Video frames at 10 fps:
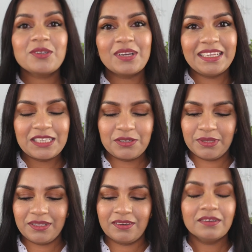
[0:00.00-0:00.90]
to clean it
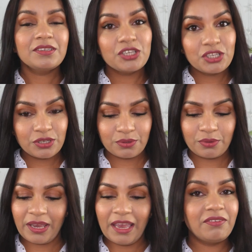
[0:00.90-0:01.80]
with a
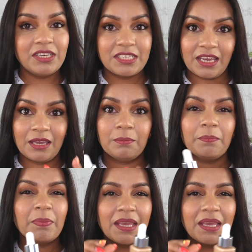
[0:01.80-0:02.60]
tissue every time.